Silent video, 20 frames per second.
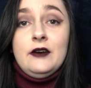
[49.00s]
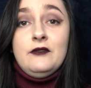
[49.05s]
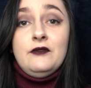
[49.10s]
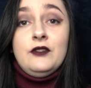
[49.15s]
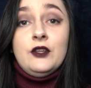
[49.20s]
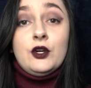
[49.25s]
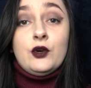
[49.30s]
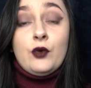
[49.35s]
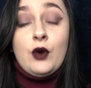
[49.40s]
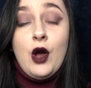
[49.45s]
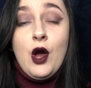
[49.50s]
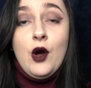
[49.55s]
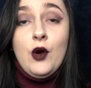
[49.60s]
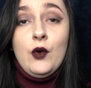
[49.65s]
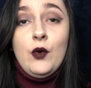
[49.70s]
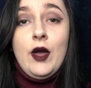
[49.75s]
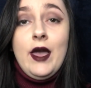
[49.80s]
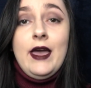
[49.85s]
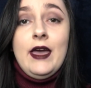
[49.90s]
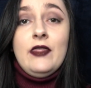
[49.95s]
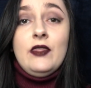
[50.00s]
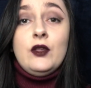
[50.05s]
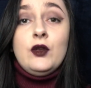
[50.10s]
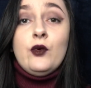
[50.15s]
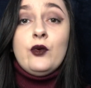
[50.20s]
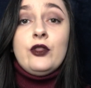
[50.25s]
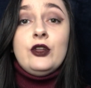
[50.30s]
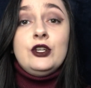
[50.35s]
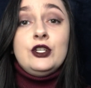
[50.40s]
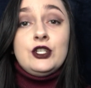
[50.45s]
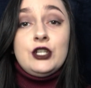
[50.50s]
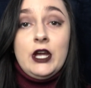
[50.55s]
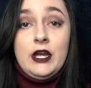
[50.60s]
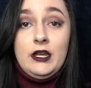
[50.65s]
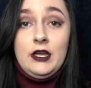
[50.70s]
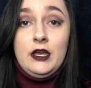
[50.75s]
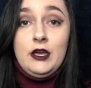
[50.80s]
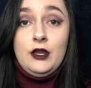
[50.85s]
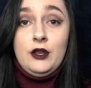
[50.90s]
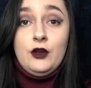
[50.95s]
the Crow and the Northern
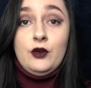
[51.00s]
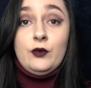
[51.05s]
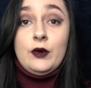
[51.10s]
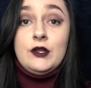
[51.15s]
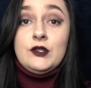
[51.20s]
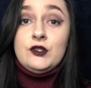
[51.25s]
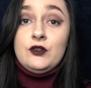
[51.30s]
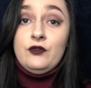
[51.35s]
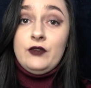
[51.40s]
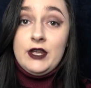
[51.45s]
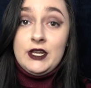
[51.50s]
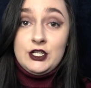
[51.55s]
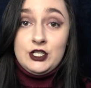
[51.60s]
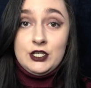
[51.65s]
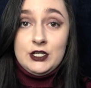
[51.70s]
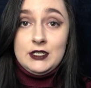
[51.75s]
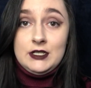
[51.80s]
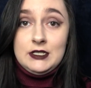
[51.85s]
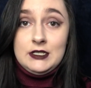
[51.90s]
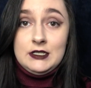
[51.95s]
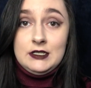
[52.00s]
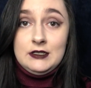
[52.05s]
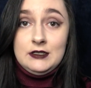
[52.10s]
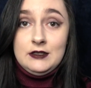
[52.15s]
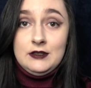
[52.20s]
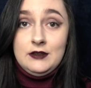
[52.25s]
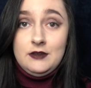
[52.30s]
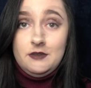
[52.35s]
Cheyenne reservations.